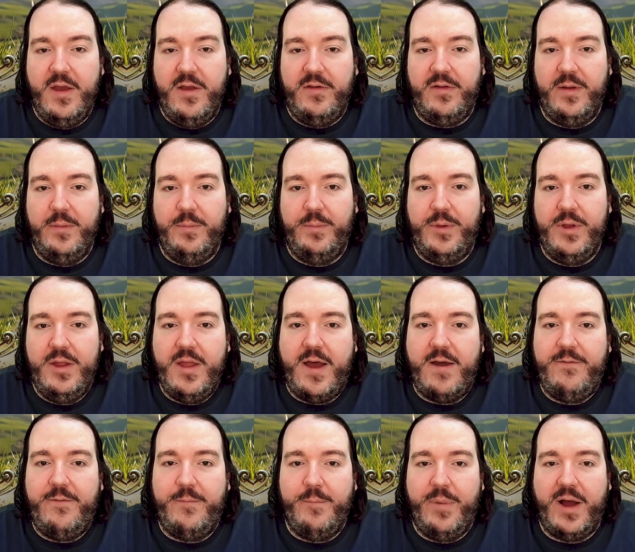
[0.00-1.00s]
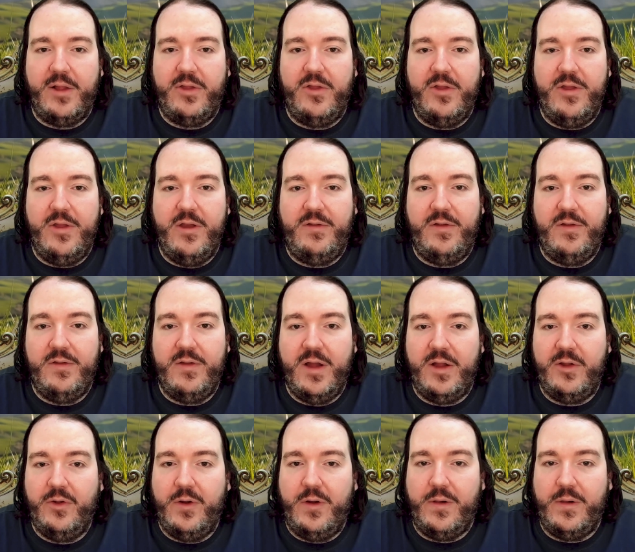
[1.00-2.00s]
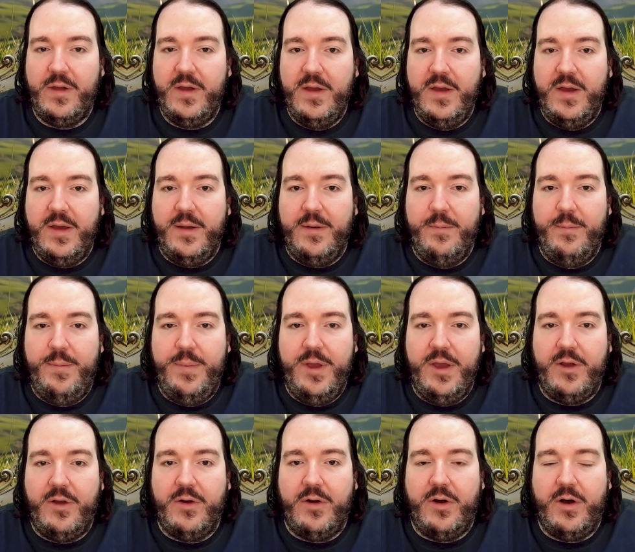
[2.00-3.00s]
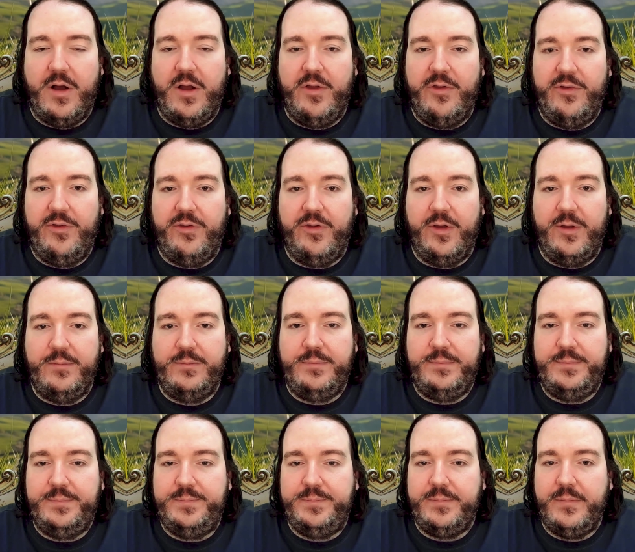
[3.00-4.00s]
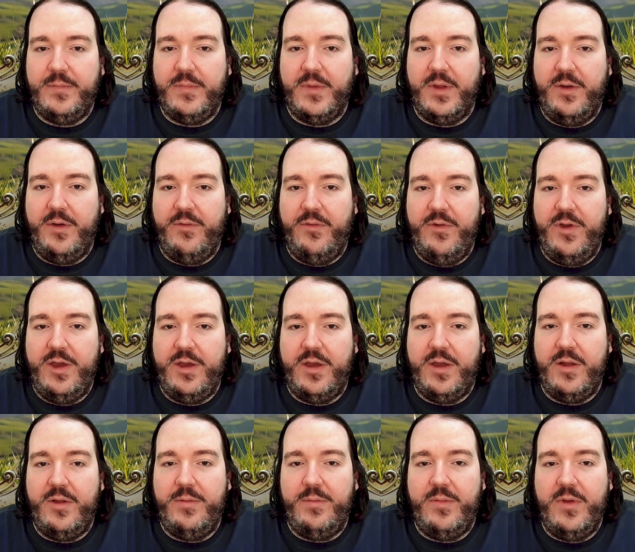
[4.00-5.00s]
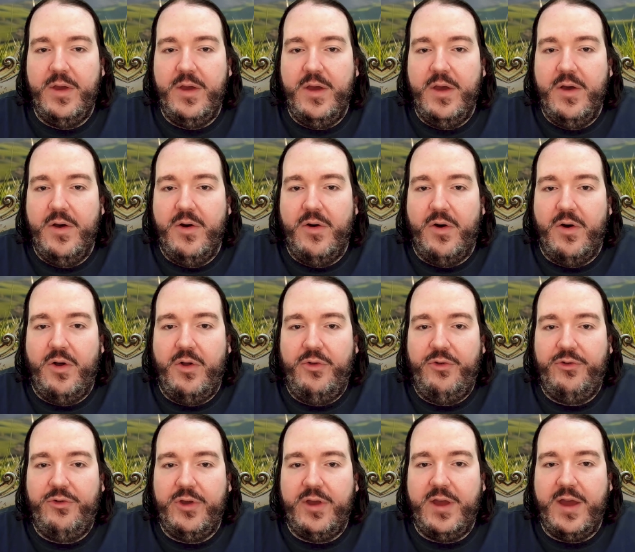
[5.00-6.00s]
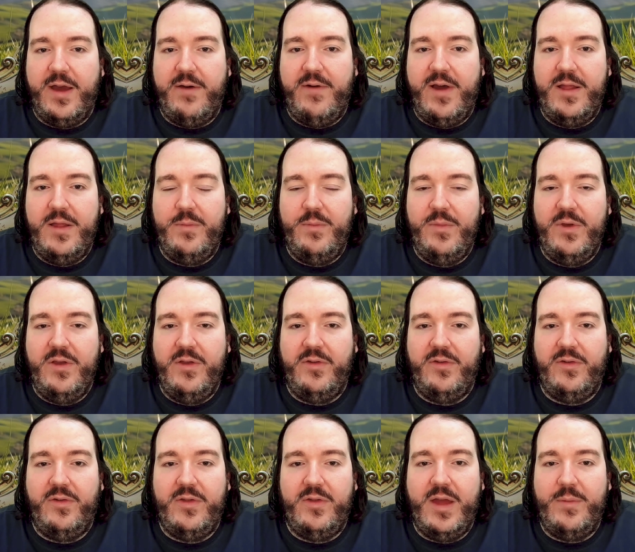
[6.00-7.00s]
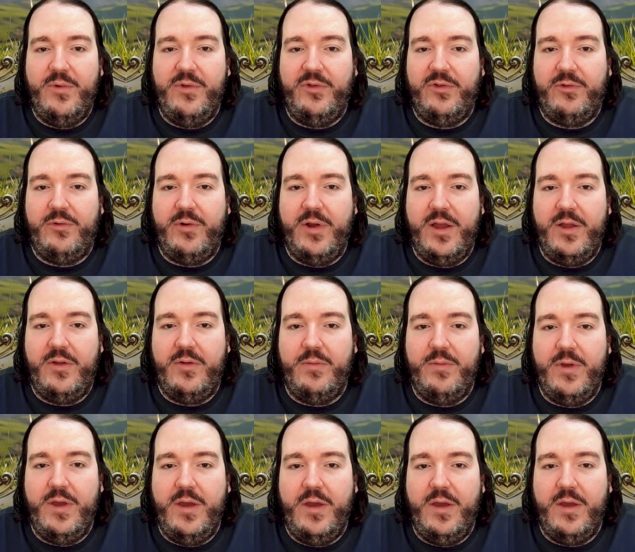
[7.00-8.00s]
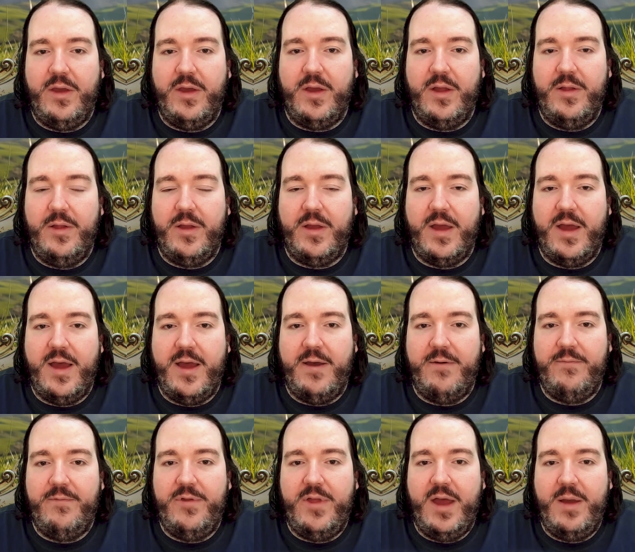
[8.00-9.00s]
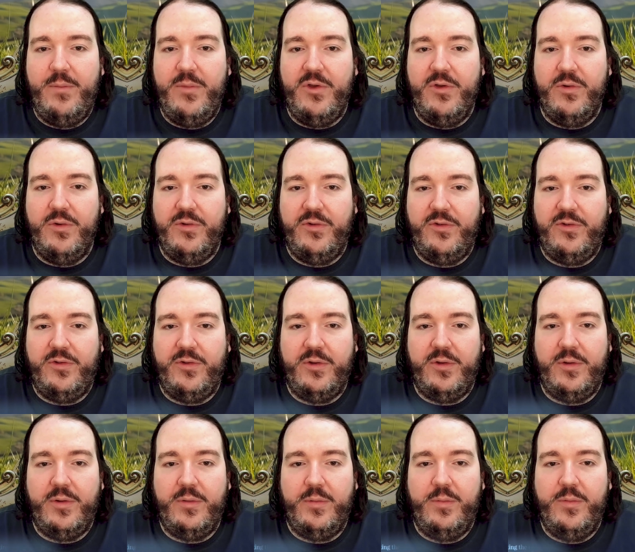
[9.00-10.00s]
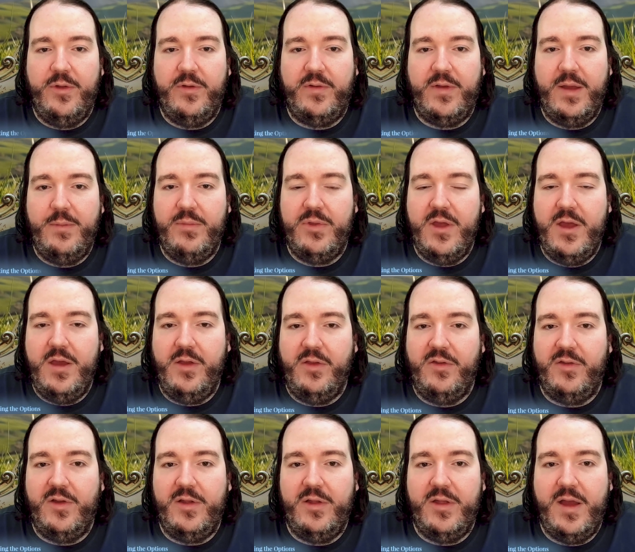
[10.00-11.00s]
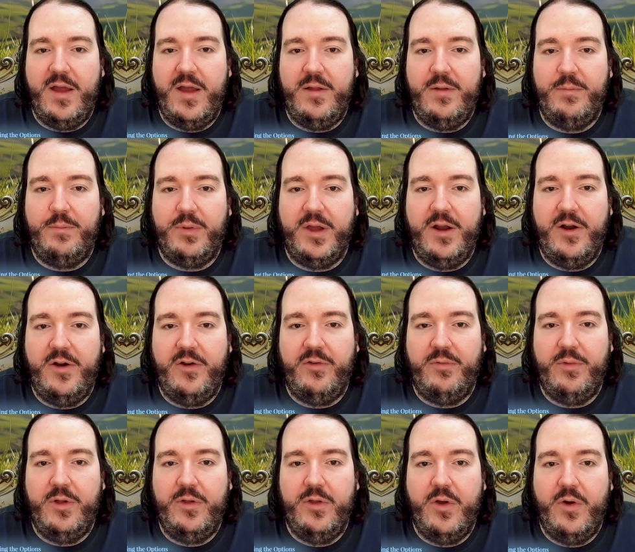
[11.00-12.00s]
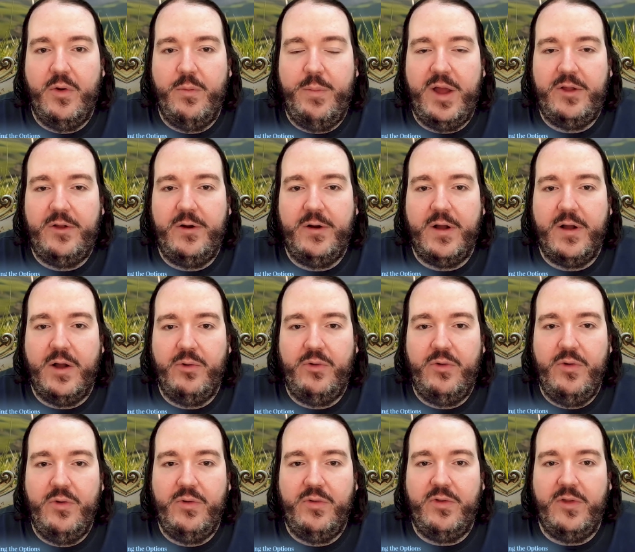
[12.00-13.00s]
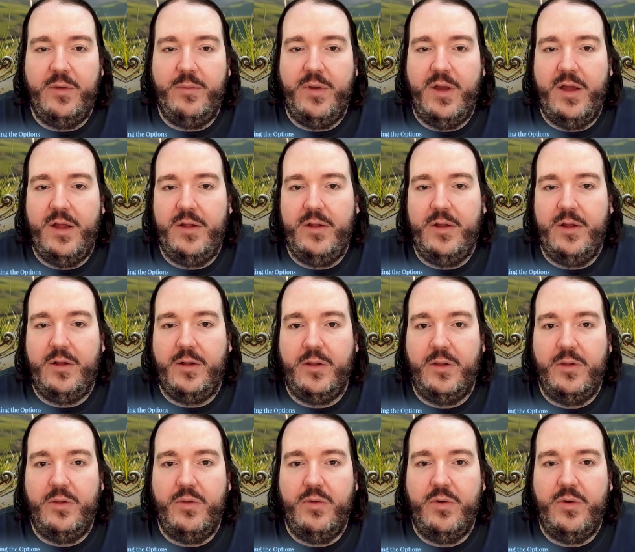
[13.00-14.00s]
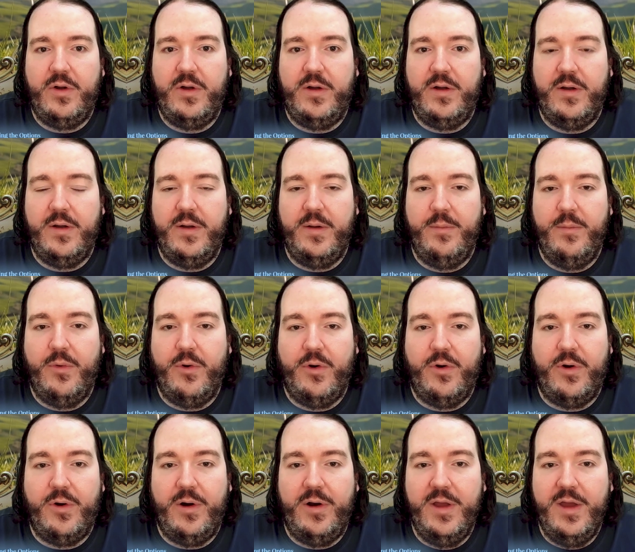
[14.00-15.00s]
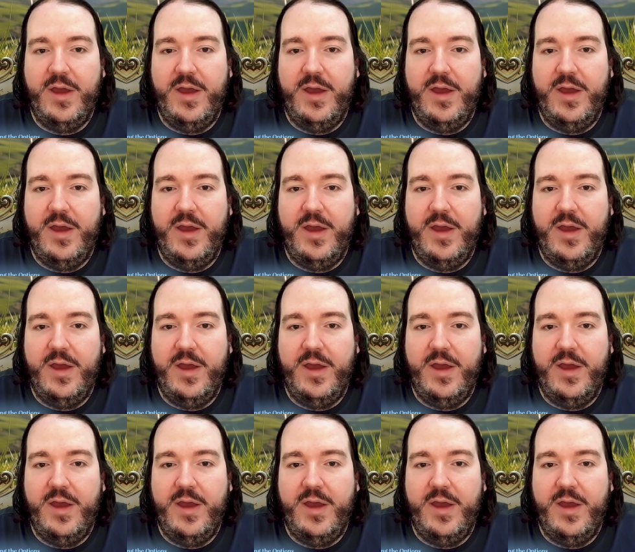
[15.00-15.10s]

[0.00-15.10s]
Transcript: Simply enough. But this is not all, because we can also have enemies demonstrate. We can have them use the same things, and then players will know better how to use them, and it will look more